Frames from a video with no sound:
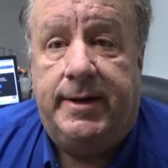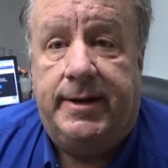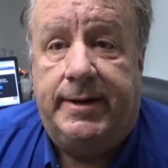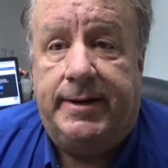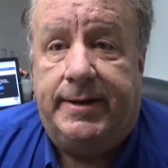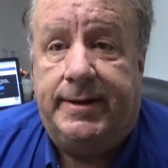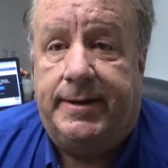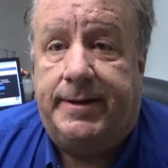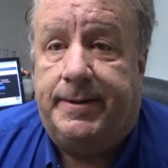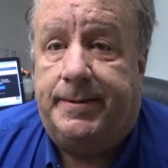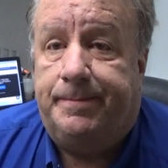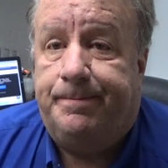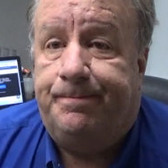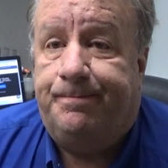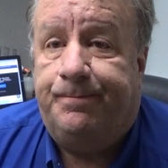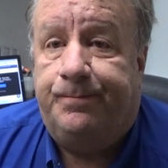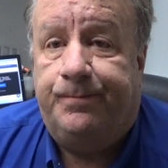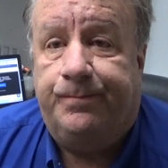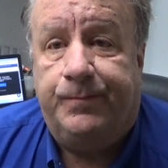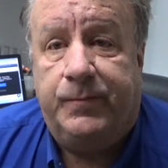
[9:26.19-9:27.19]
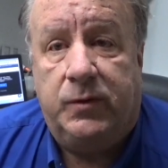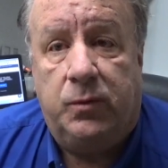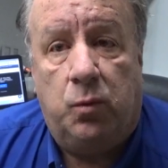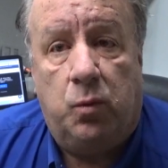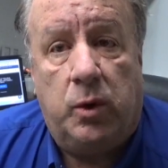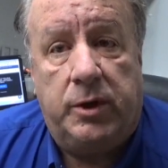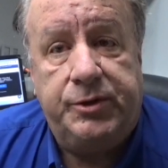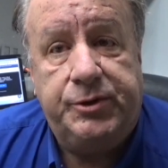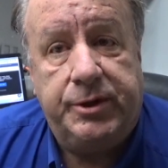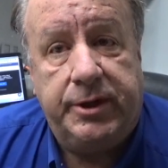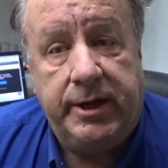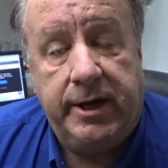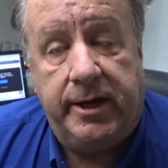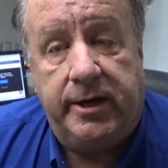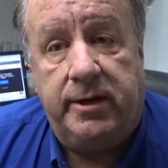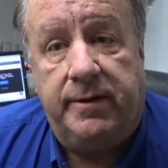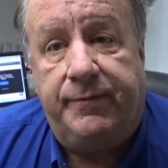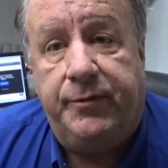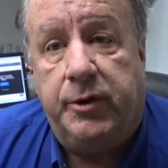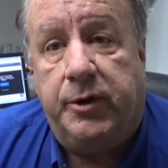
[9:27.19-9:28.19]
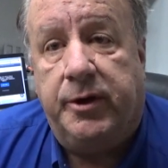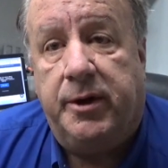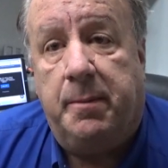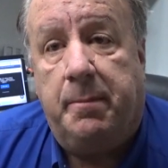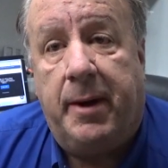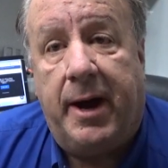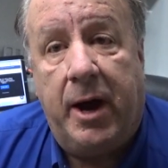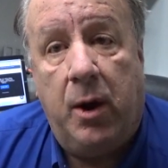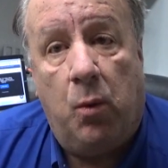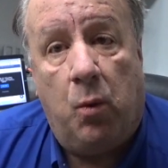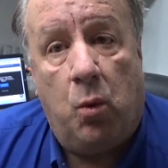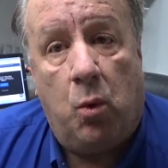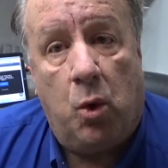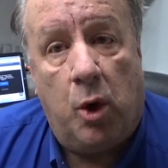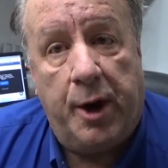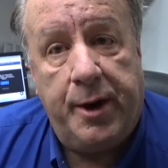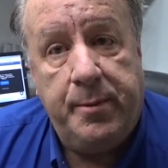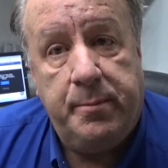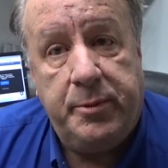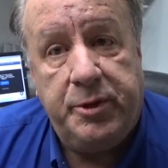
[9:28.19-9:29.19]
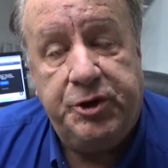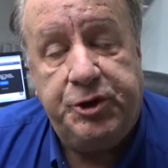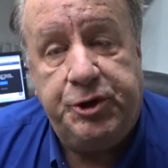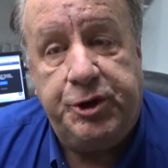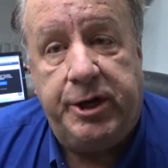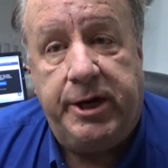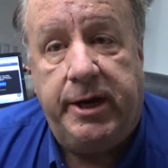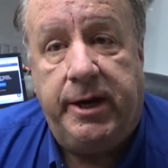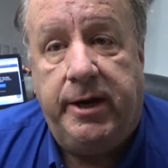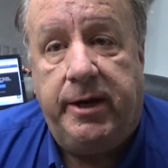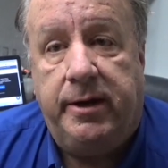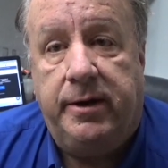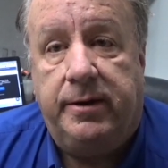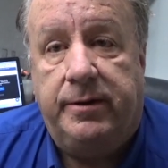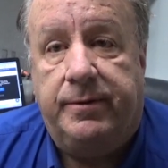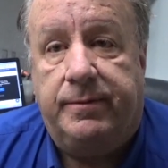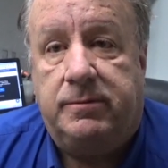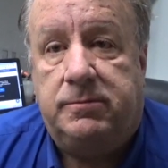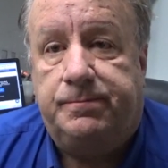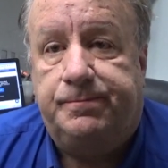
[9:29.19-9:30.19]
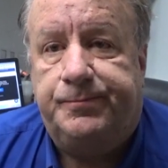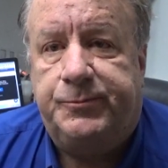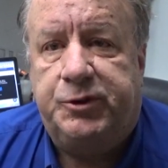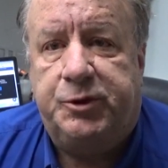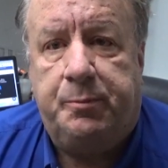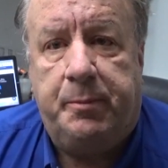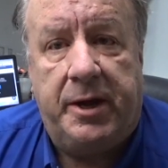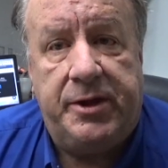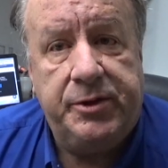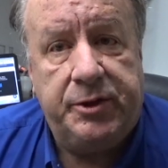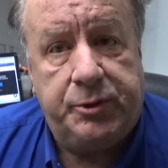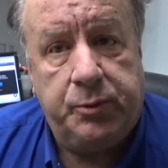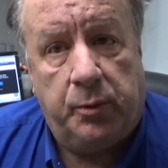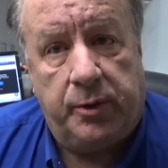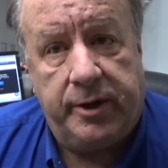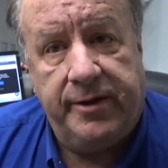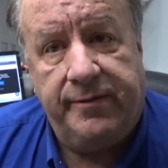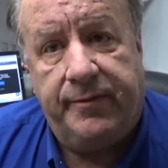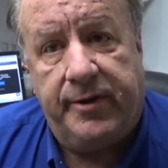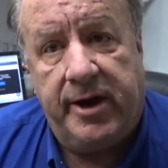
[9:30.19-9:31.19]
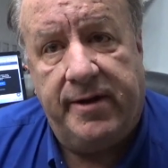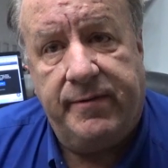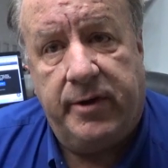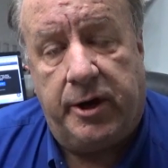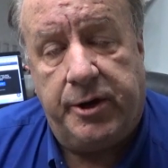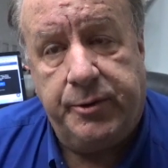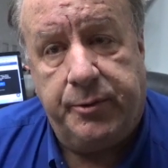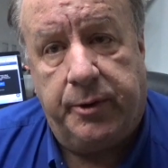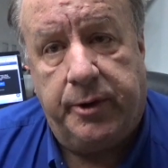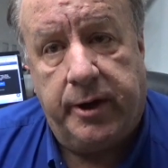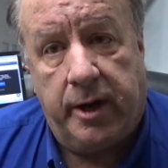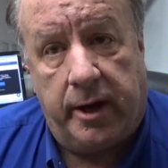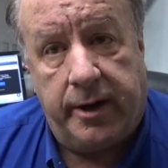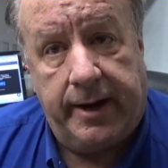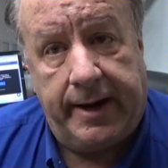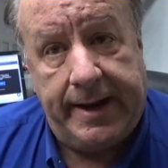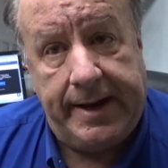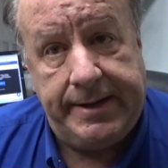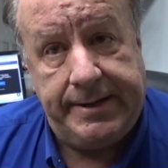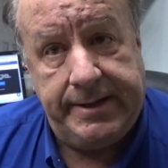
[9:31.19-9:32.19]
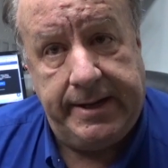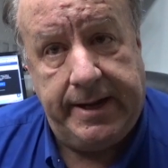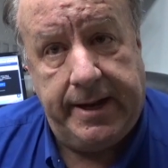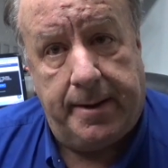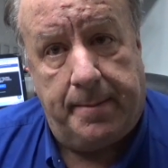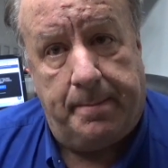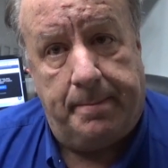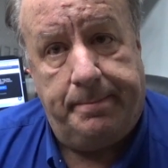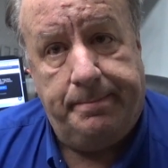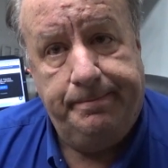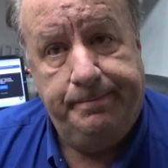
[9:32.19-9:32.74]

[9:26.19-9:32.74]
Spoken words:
Once again, if you're going to buy one machine, spend the $2,500 on an ATM.